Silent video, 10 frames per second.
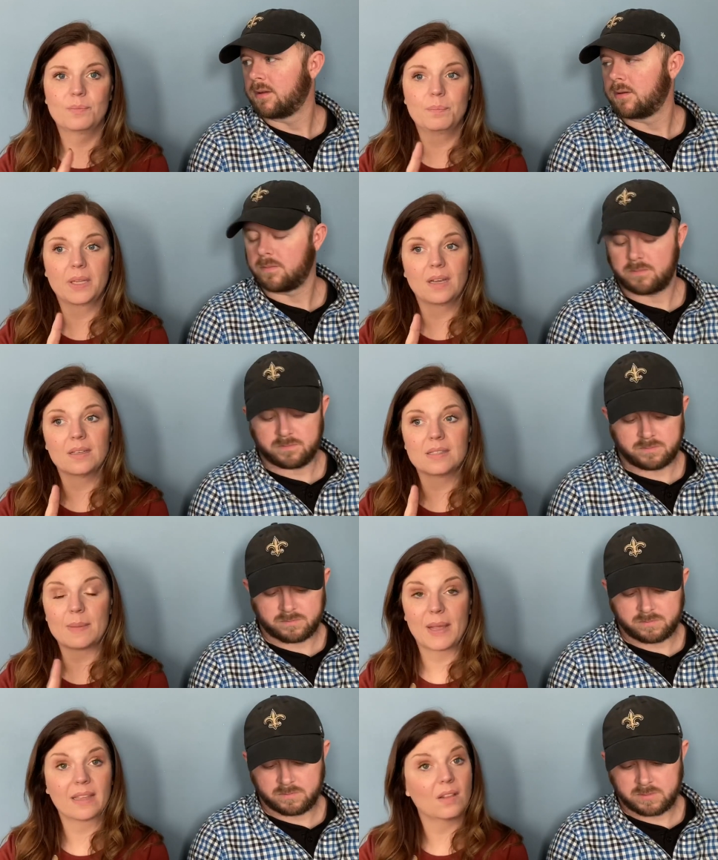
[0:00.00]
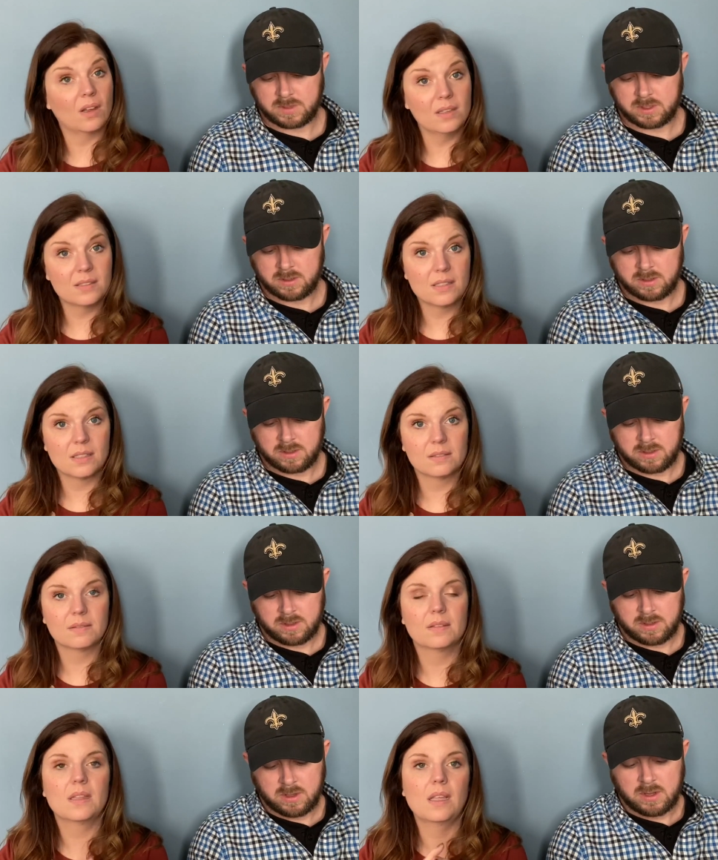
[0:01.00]
Speaker 1: because they might get lost.
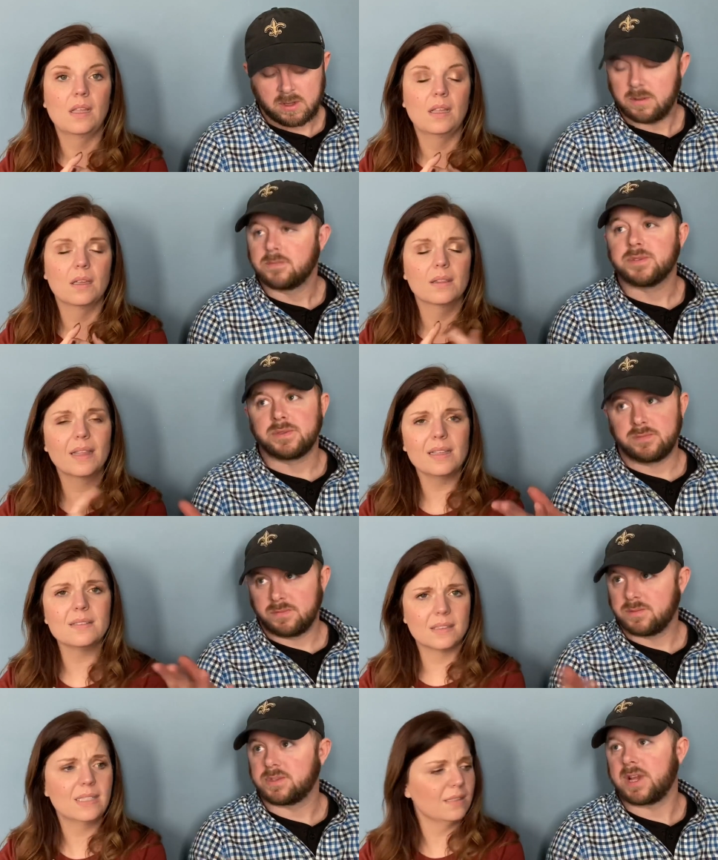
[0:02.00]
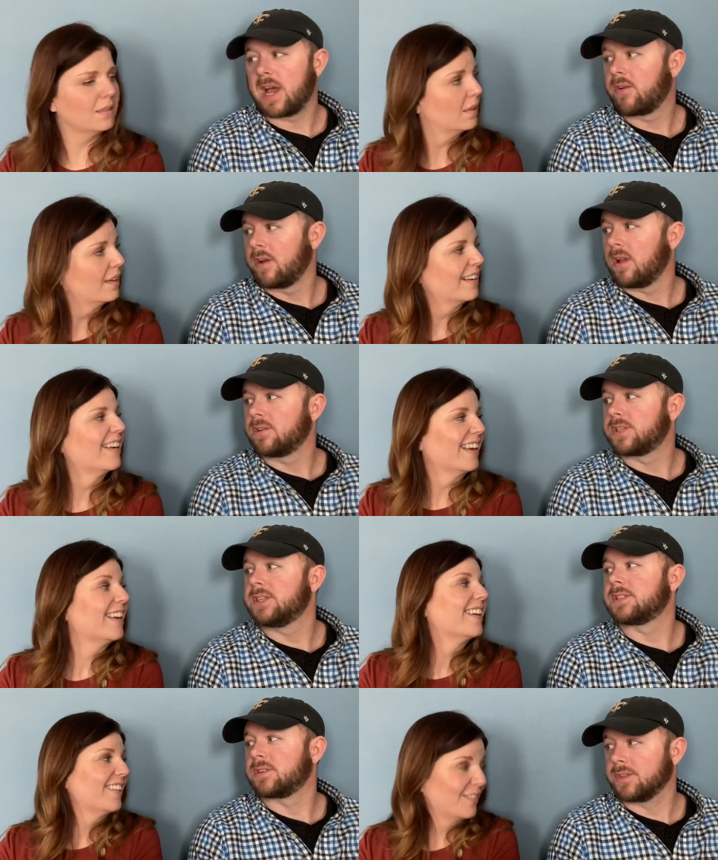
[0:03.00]
The Zachary
Speaker 2: lost
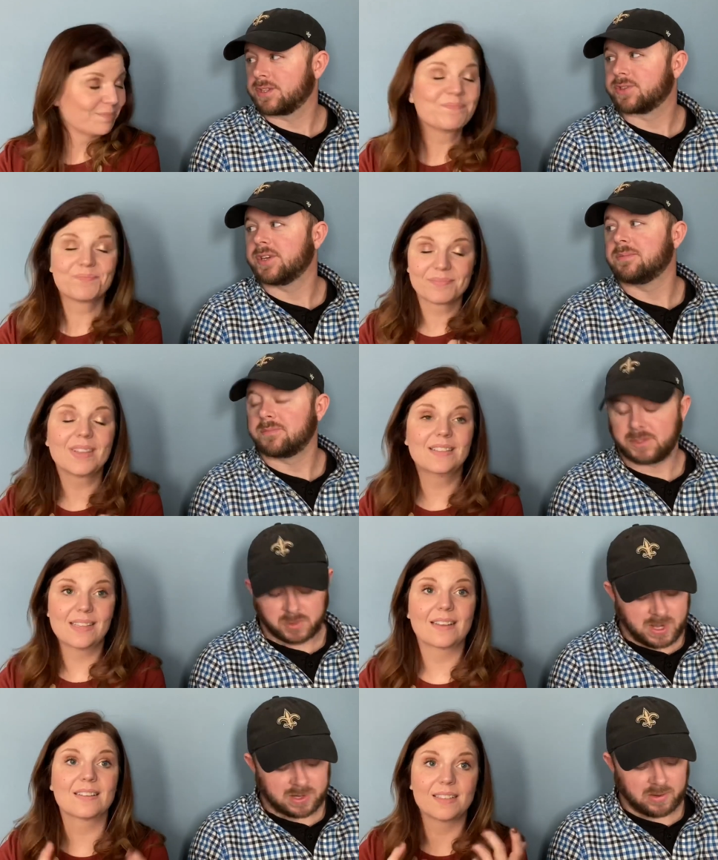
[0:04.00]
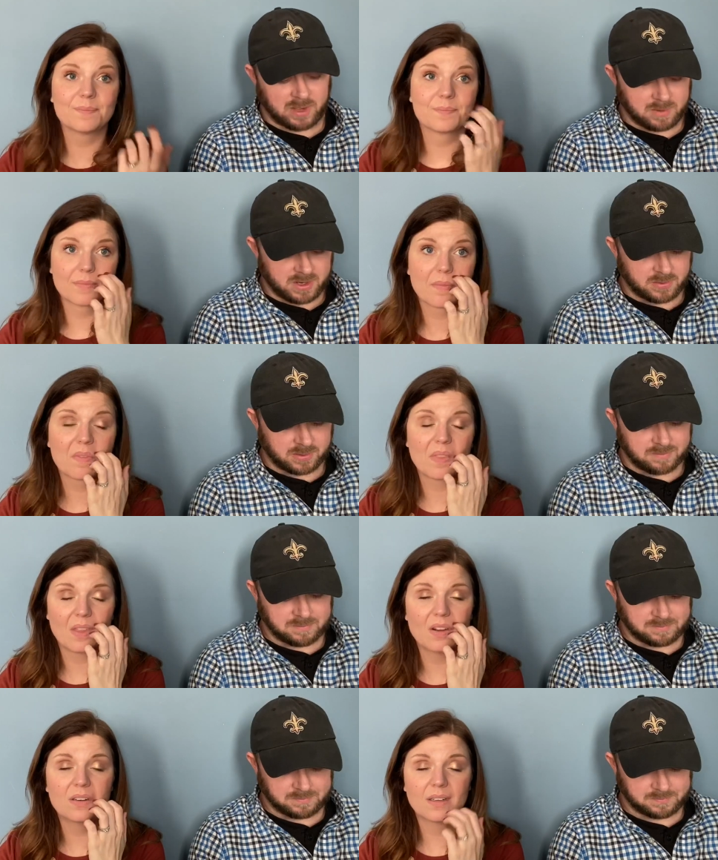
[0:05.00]
his on this trip, exactly. so we have to get him another one.
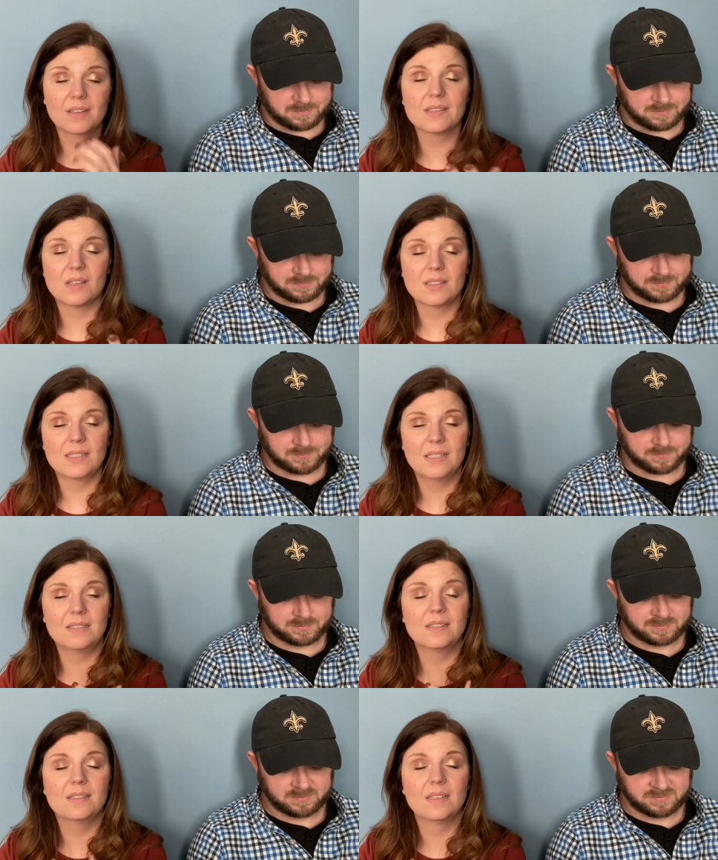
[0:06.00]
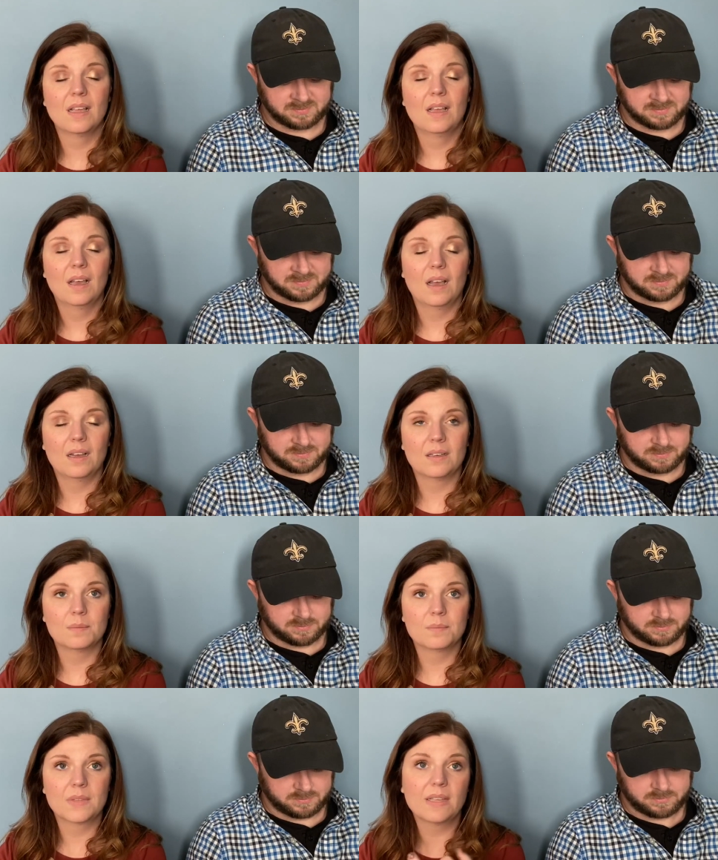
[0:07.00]
Speaker 1: Our youngest lost his.
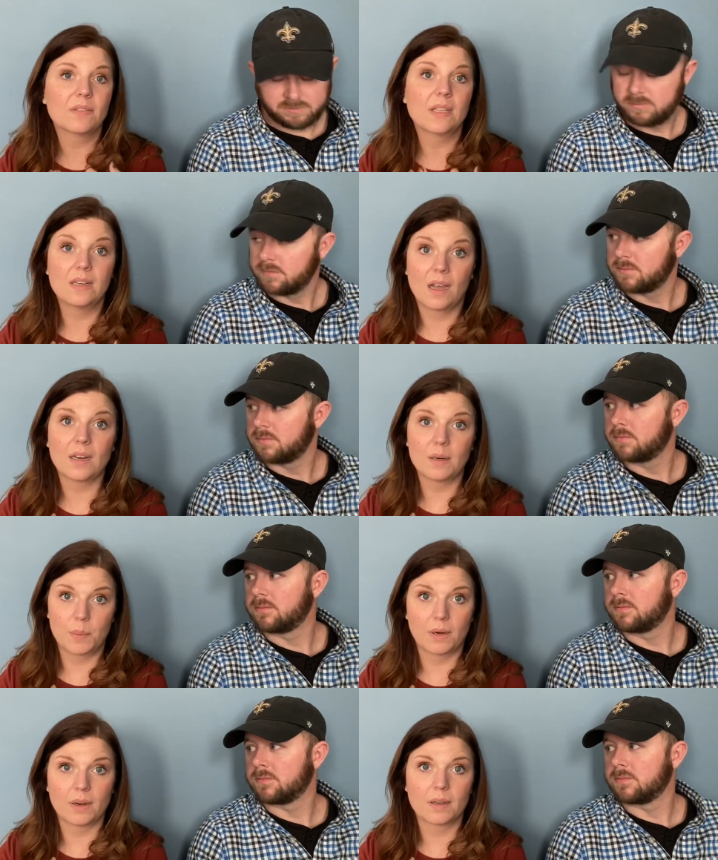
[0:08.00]
Um, thankfully, not in a park,